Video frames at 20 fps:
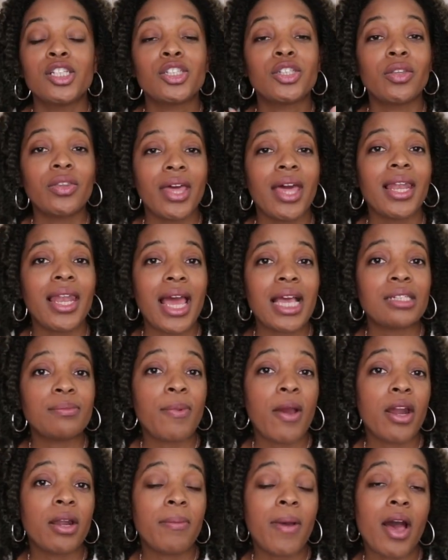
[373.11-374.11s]
So that
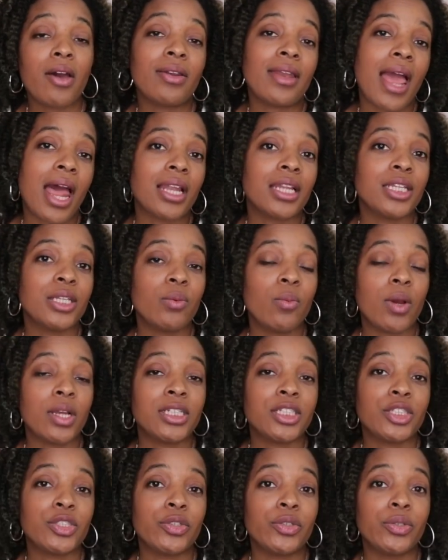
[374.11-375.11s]
last part about Natalie
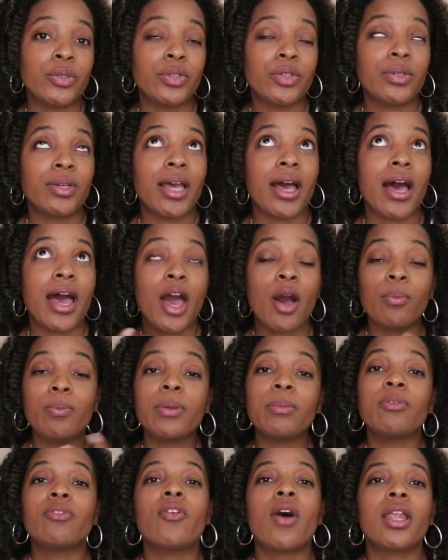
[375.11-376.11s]
wanting to
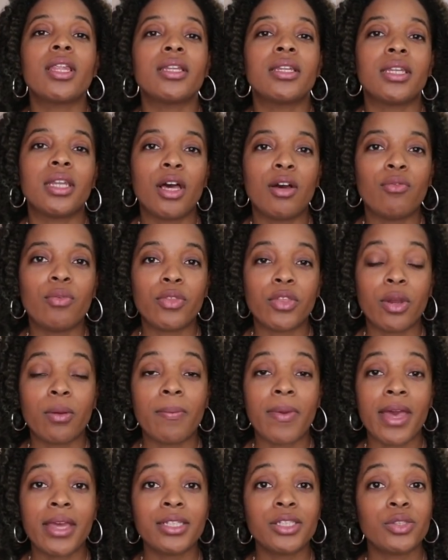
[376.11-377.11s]
help people fall in love with
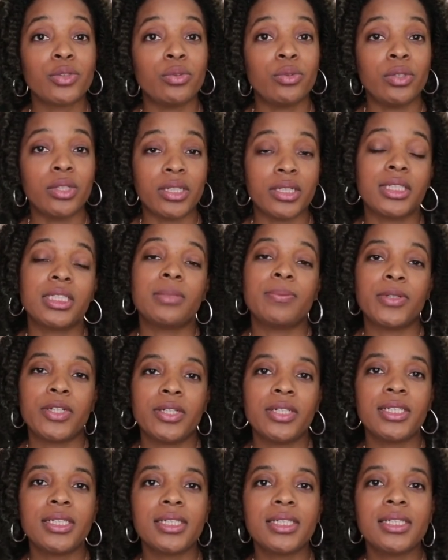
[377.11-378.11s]
her pets through good
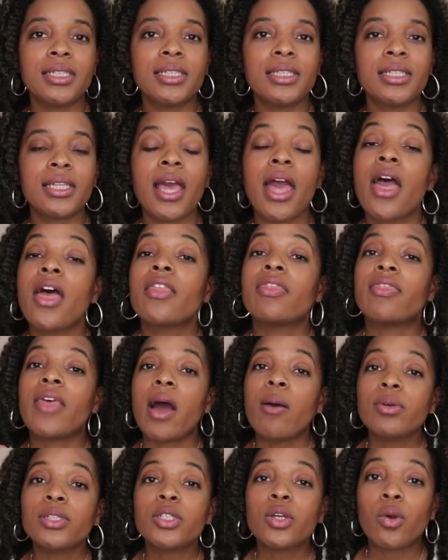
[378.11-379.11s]
experiences,
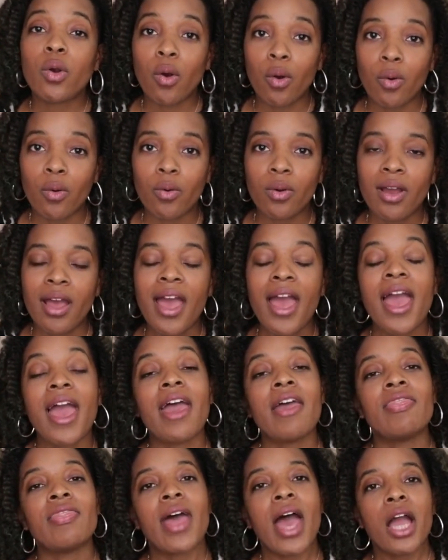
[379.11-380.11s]
that was a goal.
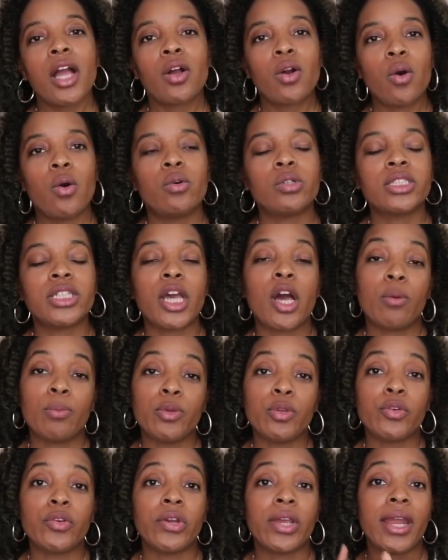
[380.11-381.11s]
And that goal should
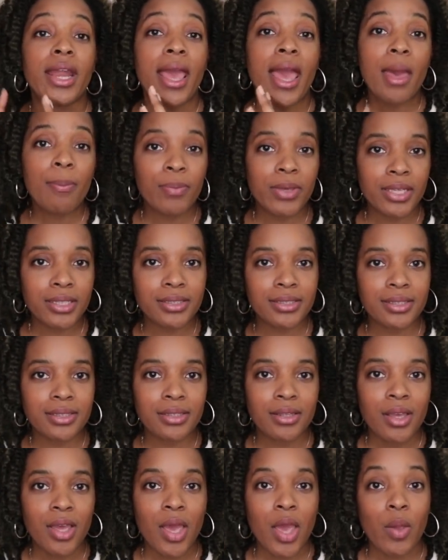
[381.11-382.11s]
help you create
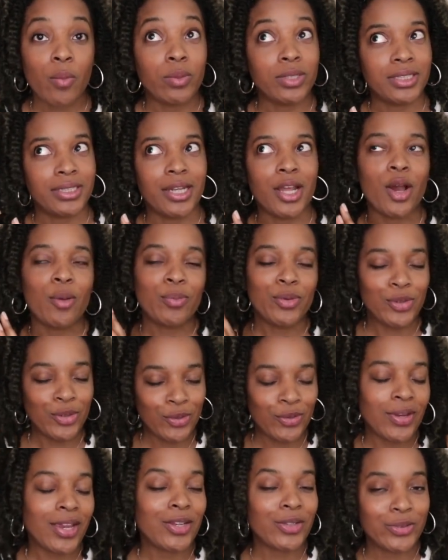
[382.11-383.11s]
epics, which should help you
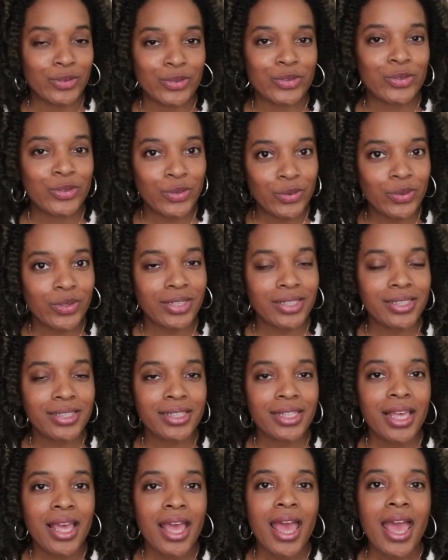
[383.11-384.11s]
create user
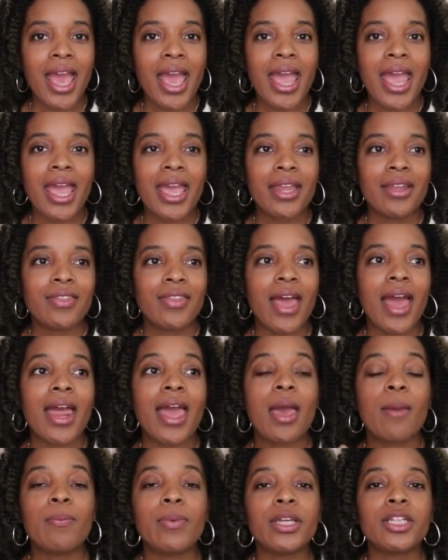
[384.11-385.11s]
stories, and
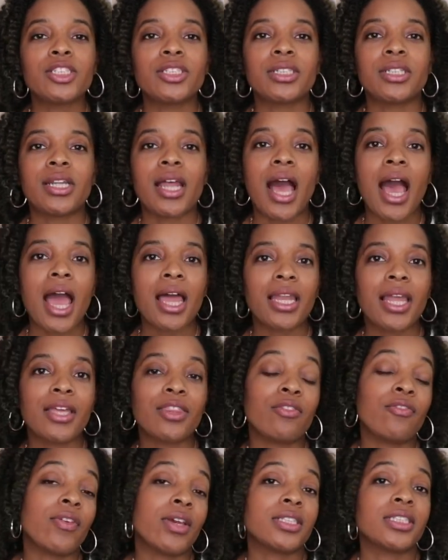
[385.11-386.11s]
that epic should
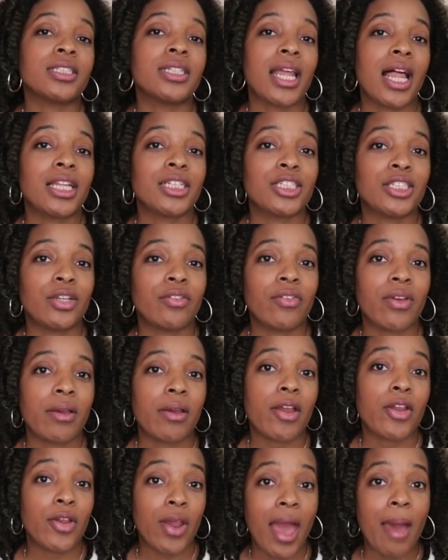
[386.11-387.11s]
highlight the functionality
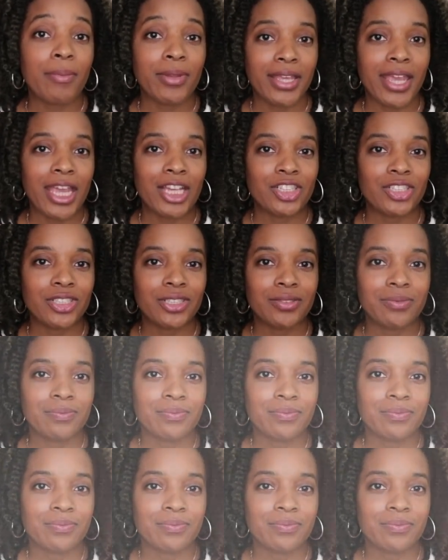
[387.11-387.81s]
of your application.